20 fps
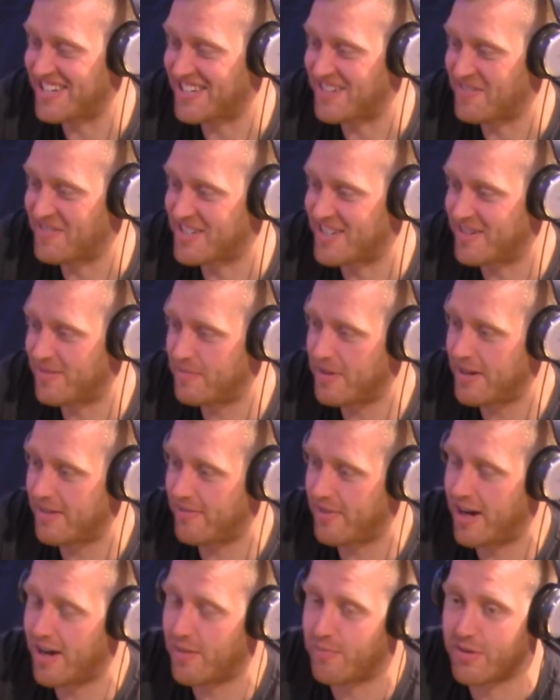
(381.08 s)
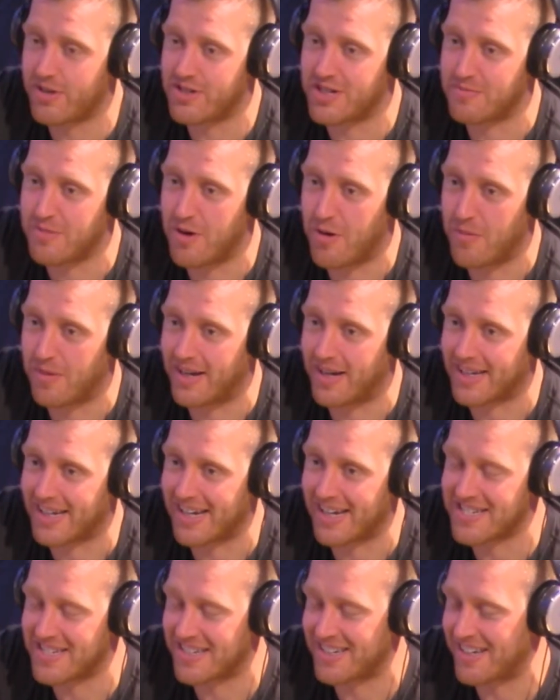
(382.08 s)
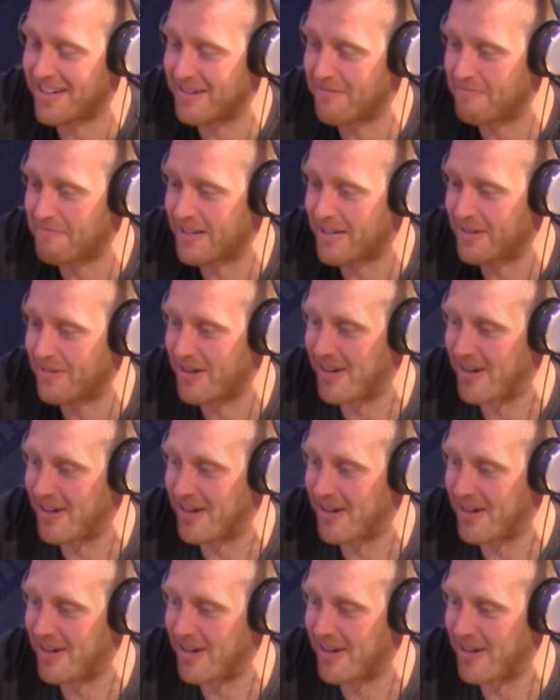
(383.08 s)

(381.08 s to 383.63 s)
so that was a bit of a high pressure moment, I guess. So I